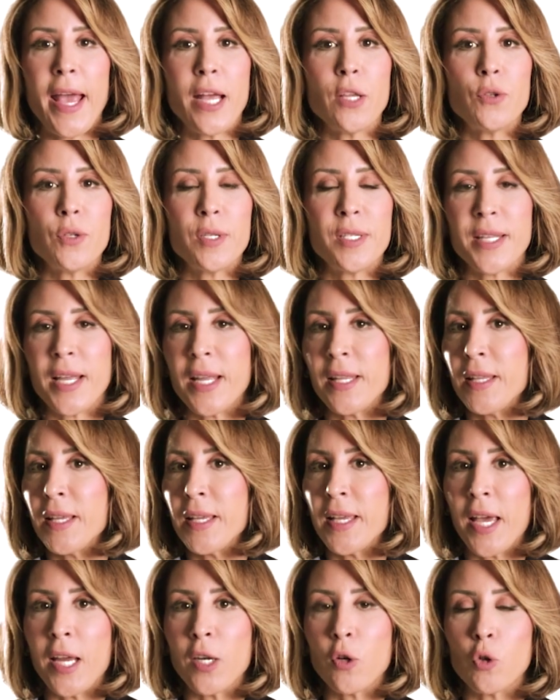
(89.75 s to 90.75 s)

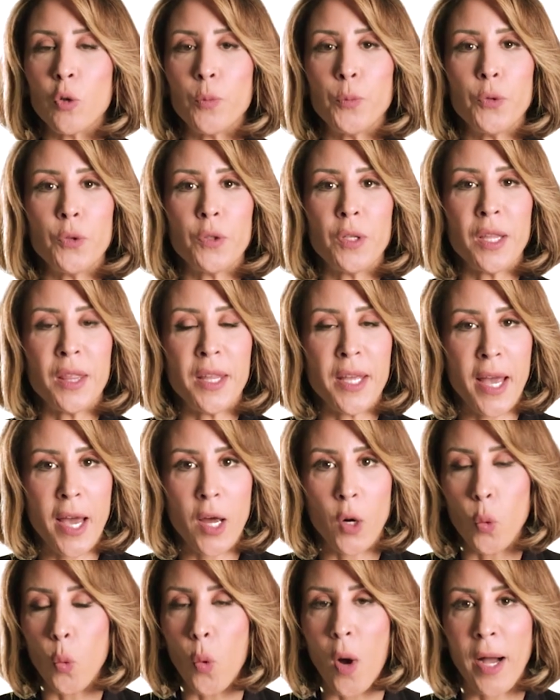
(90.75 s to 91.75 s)
understanding and computing the
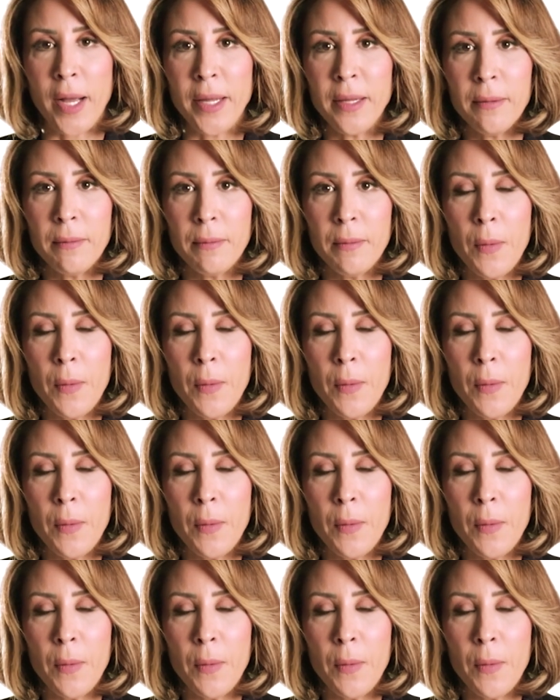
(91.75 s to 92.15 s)
R O I,